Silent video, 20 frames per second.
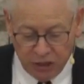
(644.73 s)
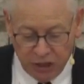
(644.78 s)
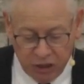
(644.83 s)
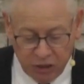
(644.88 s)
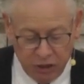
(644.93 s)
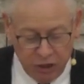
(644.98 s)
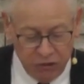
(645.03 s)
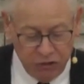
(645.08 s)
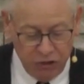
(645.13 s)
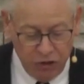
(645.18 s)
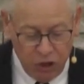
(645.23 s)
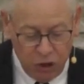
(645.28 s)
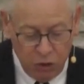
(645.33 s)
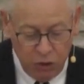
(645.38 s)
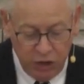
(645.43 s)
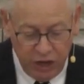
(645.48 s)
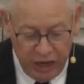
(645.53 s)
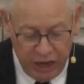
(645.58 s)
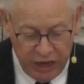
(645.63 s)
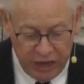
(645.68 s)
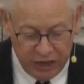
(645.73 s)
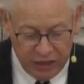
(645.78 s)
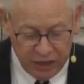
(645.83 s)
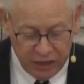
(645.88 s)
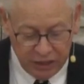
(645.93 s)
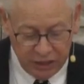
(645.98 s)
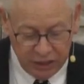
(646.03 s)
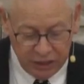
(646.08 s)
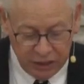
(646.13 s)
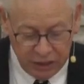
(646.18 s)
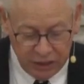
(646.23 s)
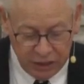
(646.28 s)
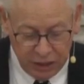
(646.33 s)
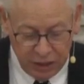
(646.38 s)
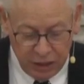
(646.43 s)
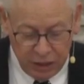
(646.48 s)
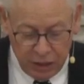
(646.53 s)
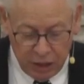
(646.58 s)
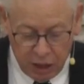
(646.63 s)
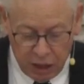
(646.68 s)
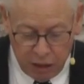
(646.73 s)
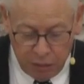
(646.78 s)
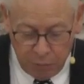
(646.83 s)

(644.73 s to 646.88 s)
There is no need uh,